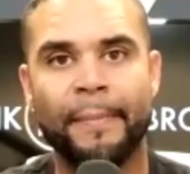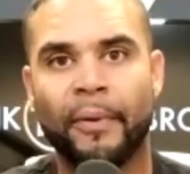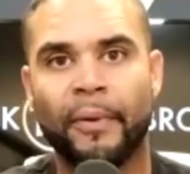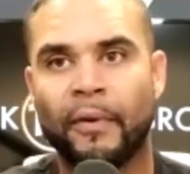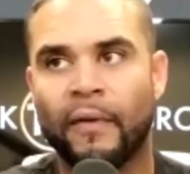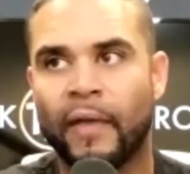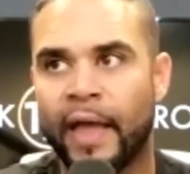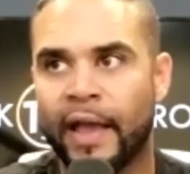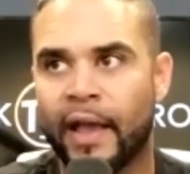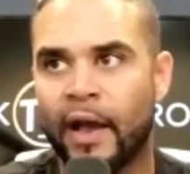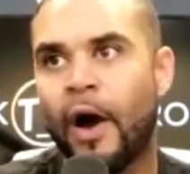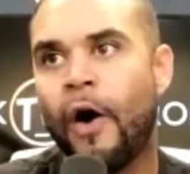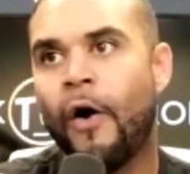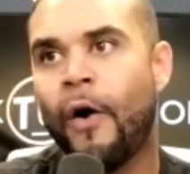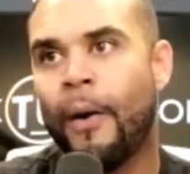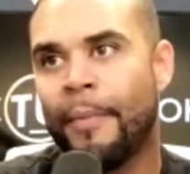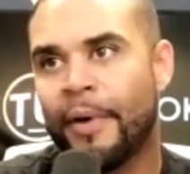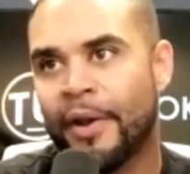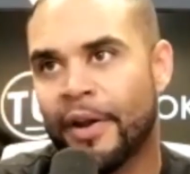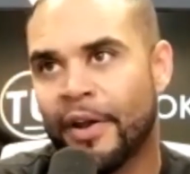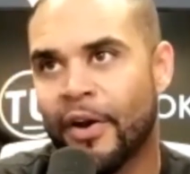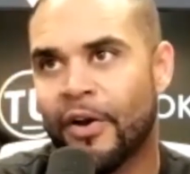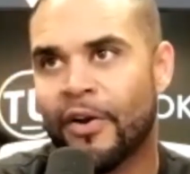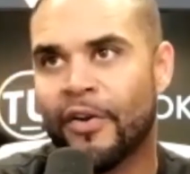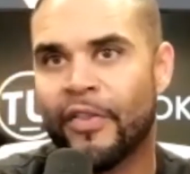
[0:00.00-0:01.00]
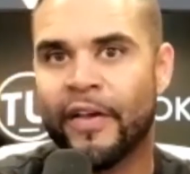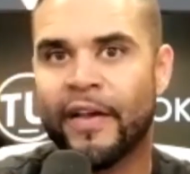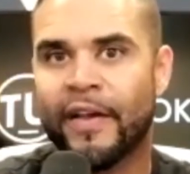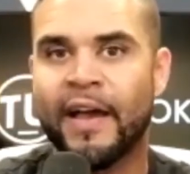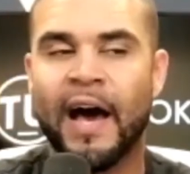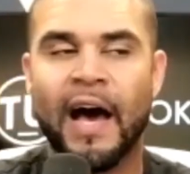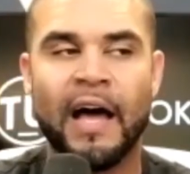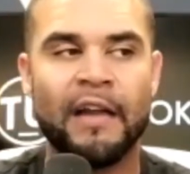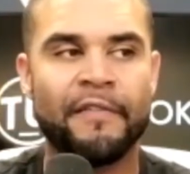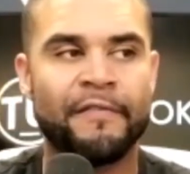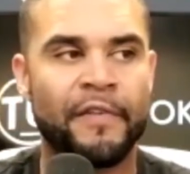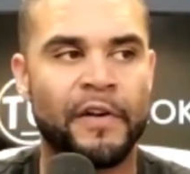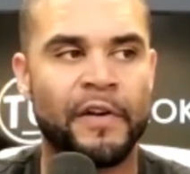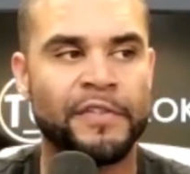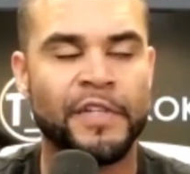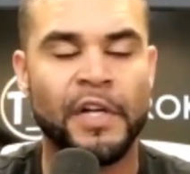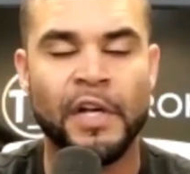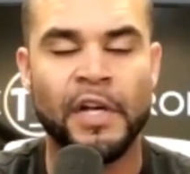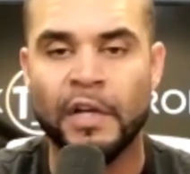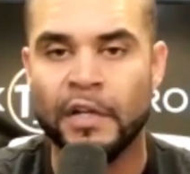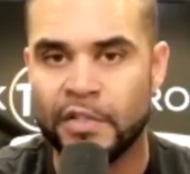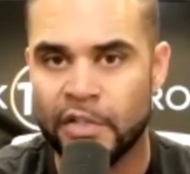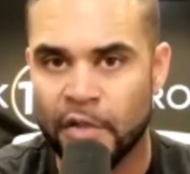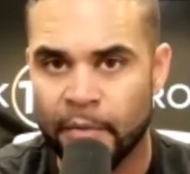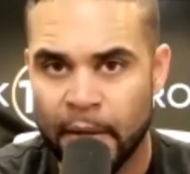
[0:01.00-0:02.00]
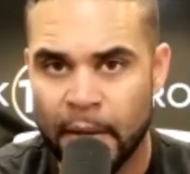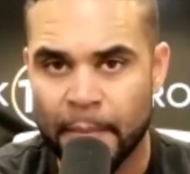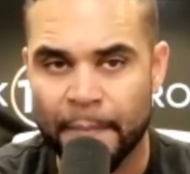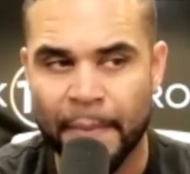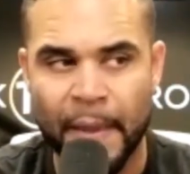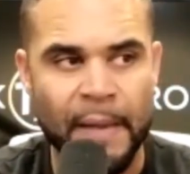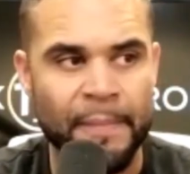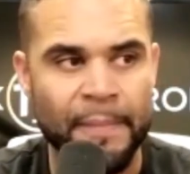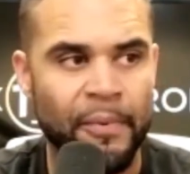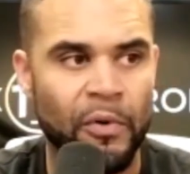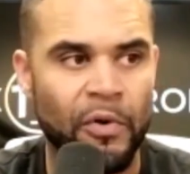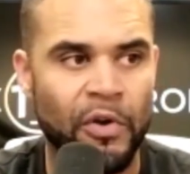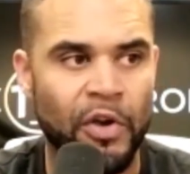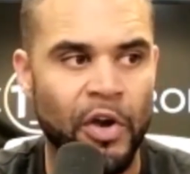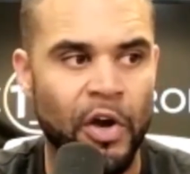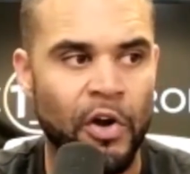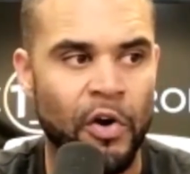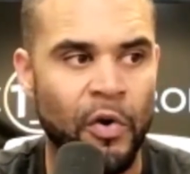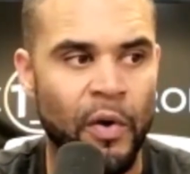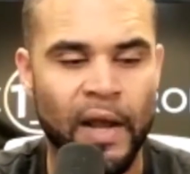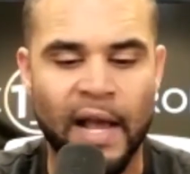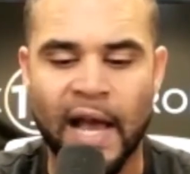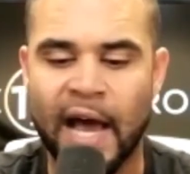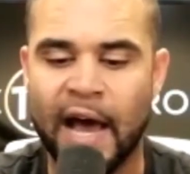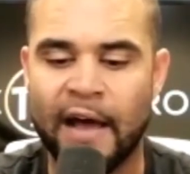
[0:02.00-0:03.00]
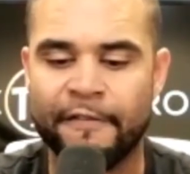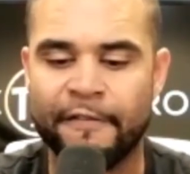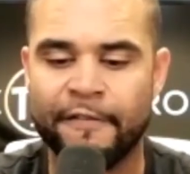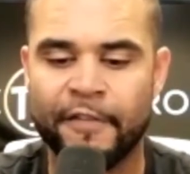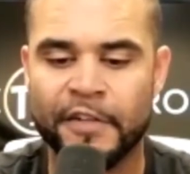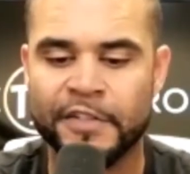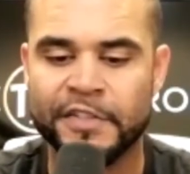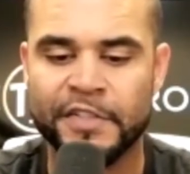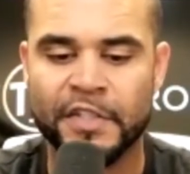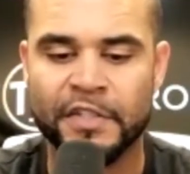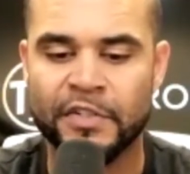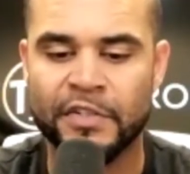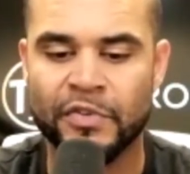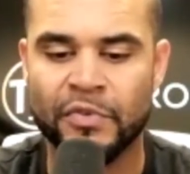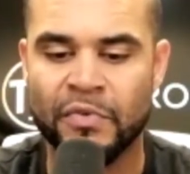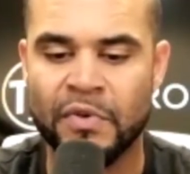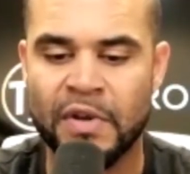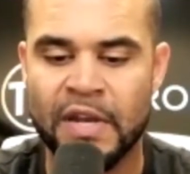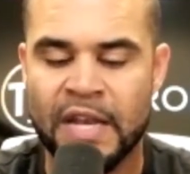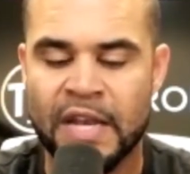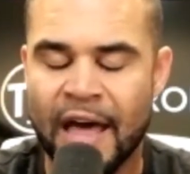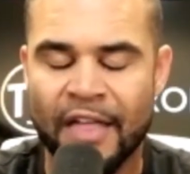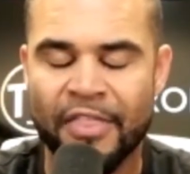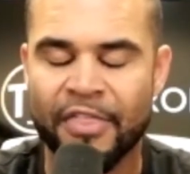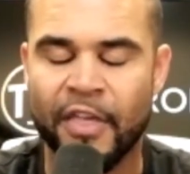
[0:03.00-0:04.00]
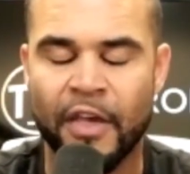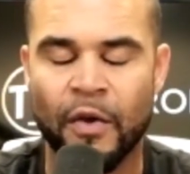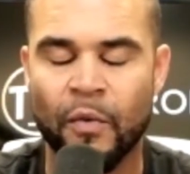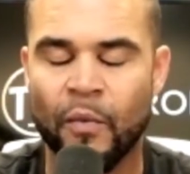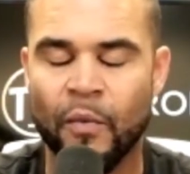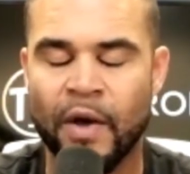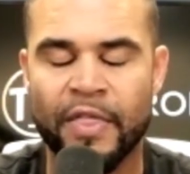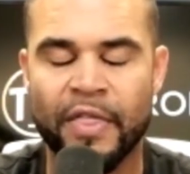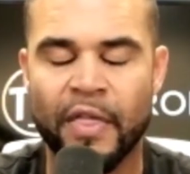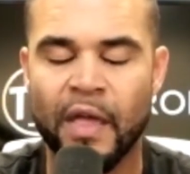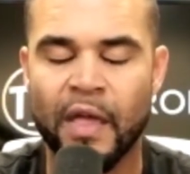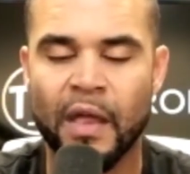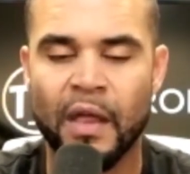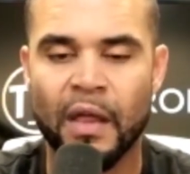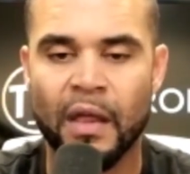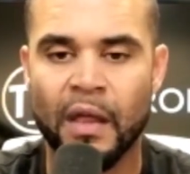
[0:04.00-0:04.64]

are like, oh, I'm going to go to the conference. Do you know how many people go to a conference and do nothing with it?